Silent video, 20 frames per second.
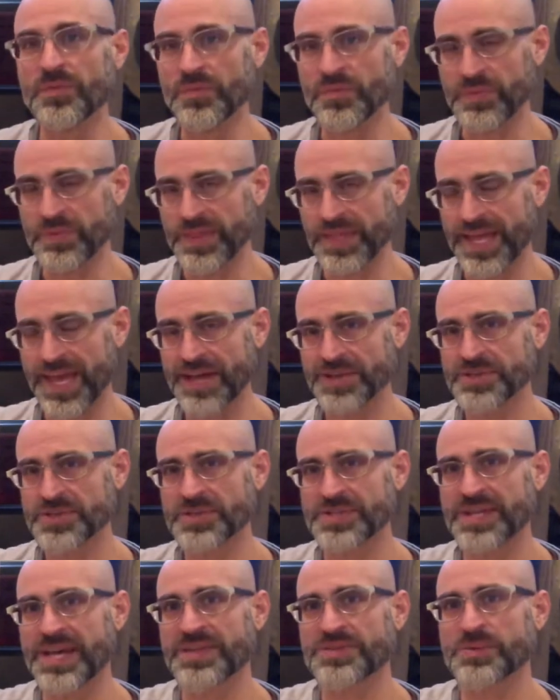the
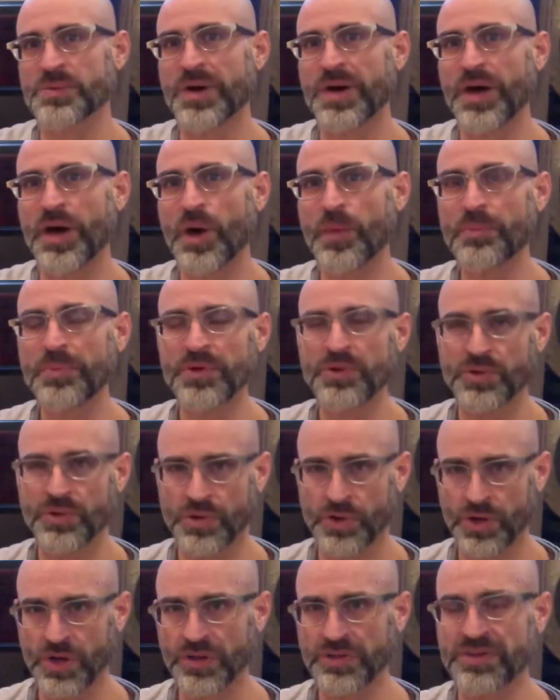exercise will help you
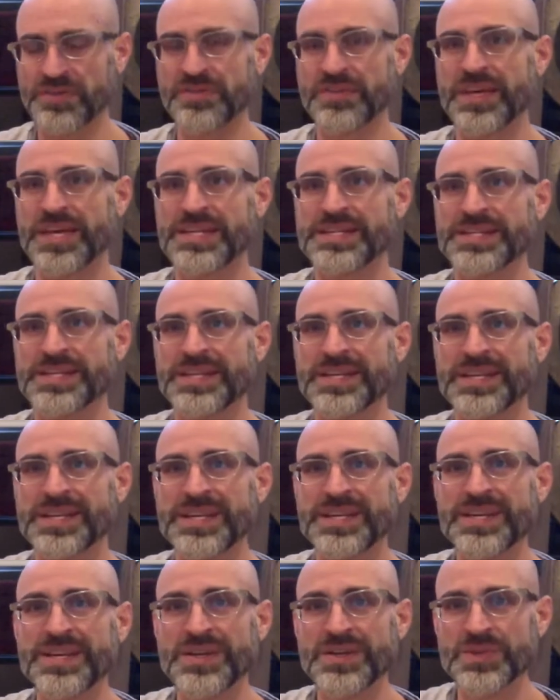cultivate
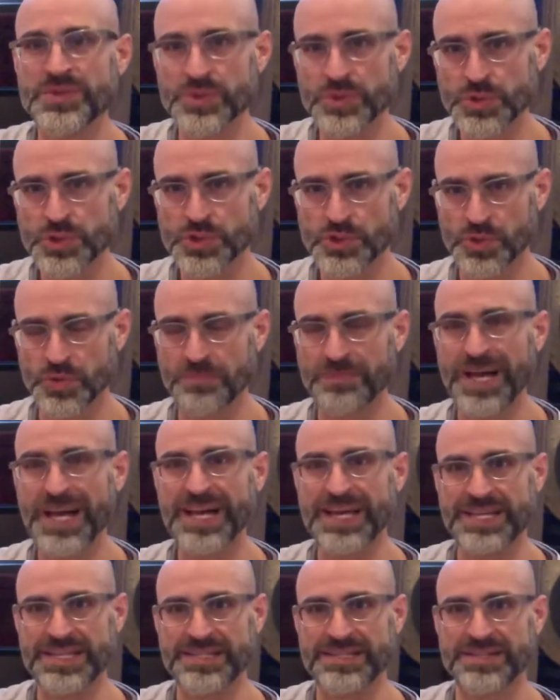neutral
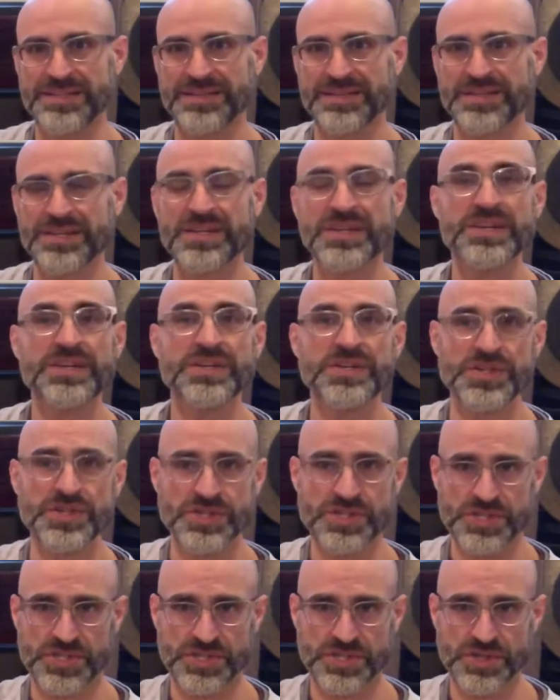mind,
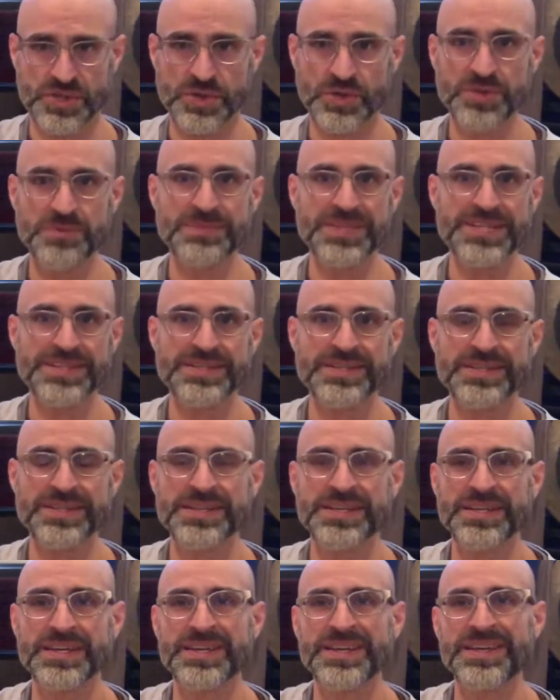discernment,
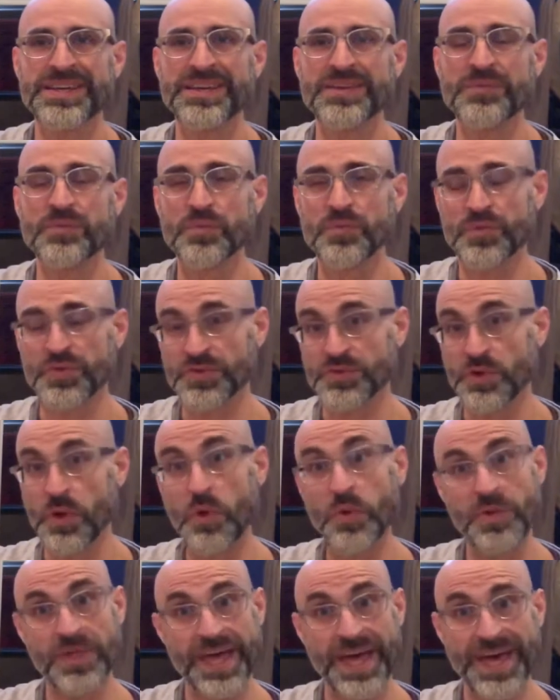
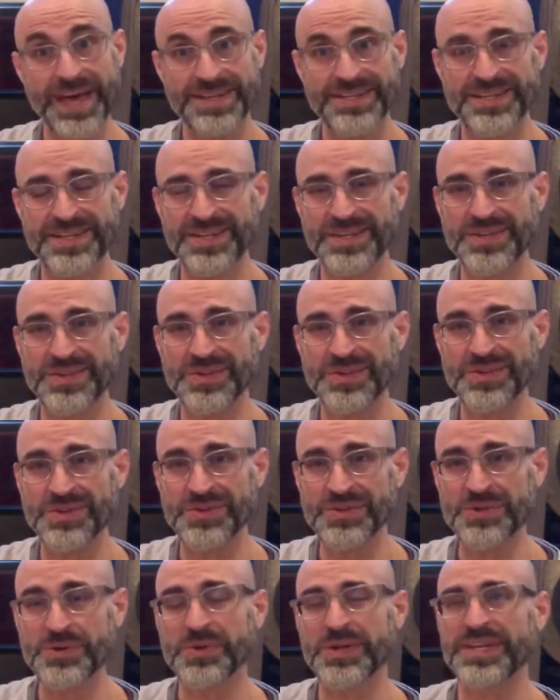so that
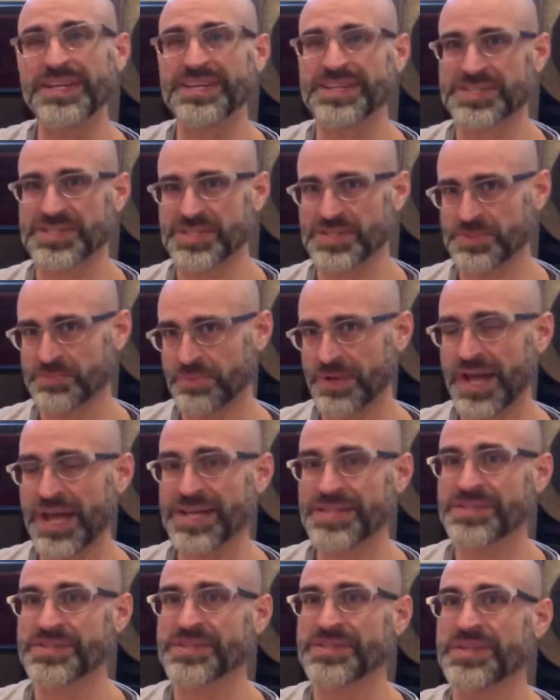you can
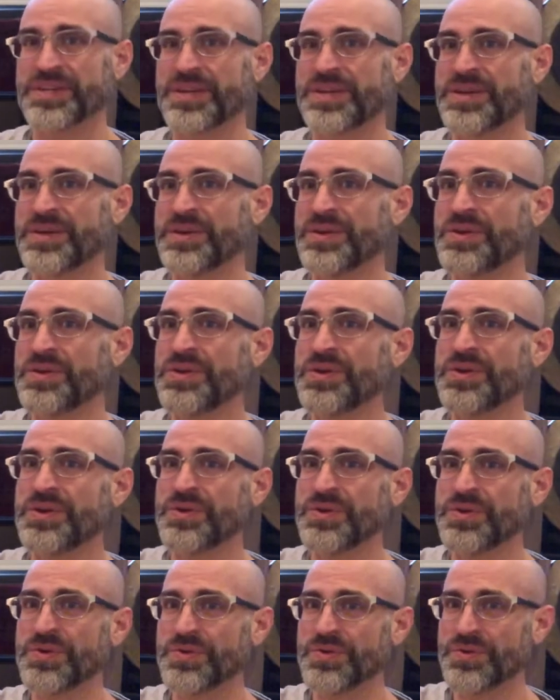express
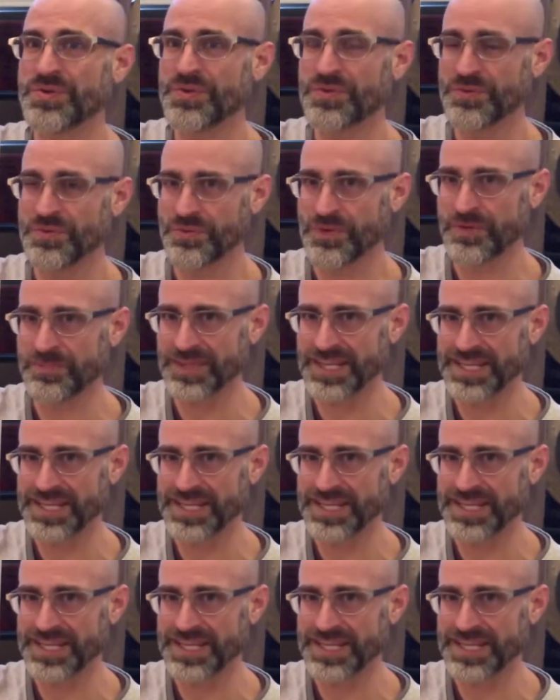from the